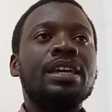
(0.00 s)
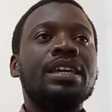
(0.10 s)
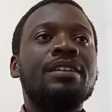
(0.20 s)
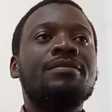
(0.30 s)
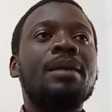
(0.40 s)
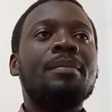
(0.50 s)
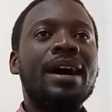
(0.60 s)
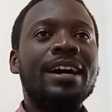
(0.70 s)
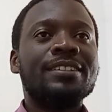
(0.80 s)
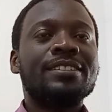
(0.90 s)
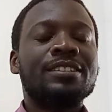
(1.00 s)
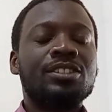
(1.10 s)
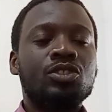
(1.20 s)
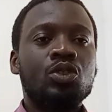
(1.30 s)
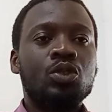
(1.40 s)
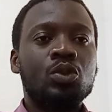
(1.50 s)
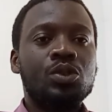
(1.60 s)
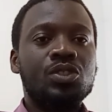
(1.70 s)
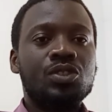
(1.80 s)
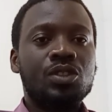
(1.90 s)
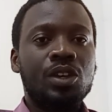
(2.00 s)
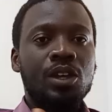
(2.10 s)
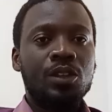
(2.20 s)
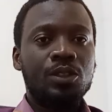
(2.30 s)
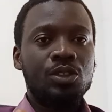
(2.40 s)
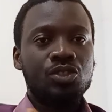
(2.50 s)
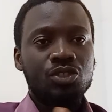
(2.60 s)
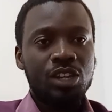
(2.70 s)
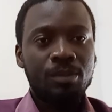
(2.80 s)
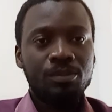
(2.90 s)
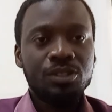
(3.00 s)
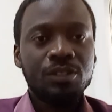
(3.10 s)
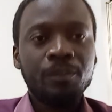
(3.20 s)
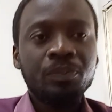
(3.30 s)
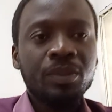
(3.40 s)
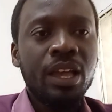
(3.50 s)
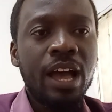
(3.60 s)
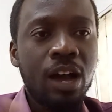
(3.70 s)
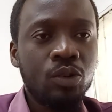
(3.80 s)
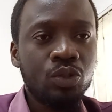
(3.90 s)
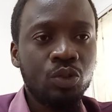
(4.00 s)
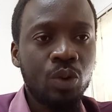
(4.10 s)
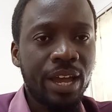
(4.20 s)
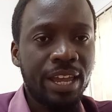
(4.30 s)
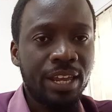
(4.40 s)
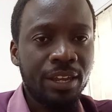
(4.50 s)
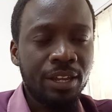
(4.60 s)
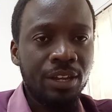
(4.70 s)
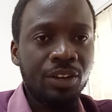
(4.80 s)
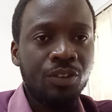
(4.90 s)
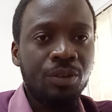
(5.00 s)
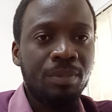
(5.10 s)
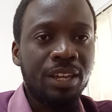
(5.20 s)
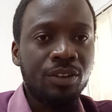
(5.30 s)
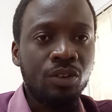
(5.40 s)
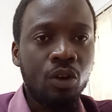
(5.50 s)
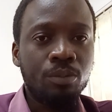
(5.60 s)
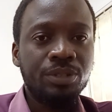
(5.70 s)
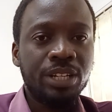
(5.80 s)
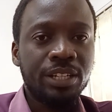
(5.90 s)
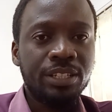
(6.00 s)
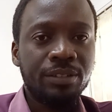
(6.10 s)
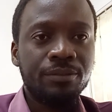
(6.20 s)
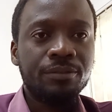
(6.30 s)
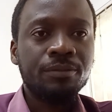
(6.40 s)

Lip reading: if I'm asked to use these terms? How do I remain objective?